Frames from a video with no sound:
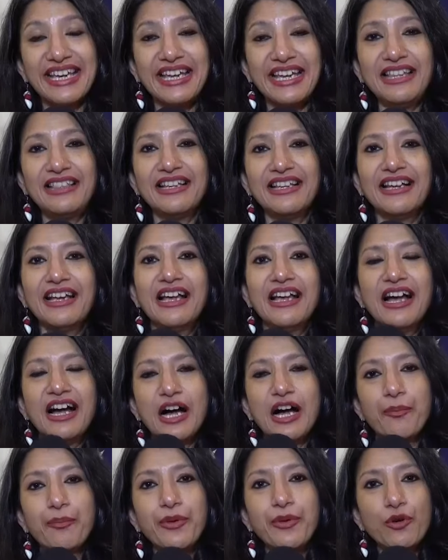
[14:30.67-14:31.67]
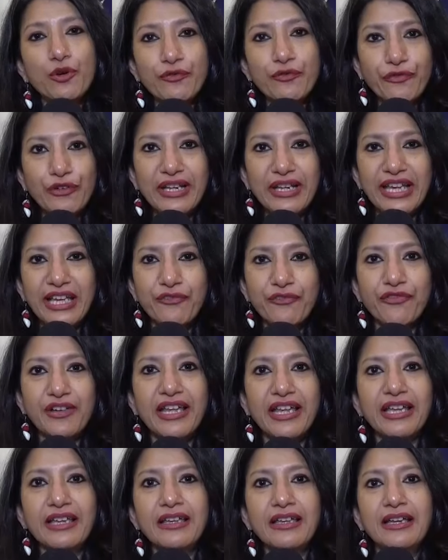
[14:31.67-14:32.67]
Eid. A beautiful
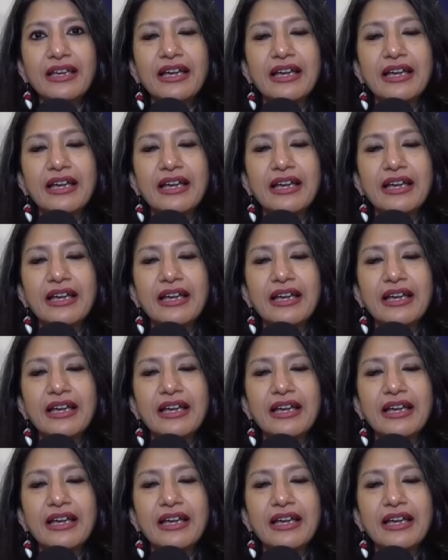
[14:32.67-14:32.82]
evening.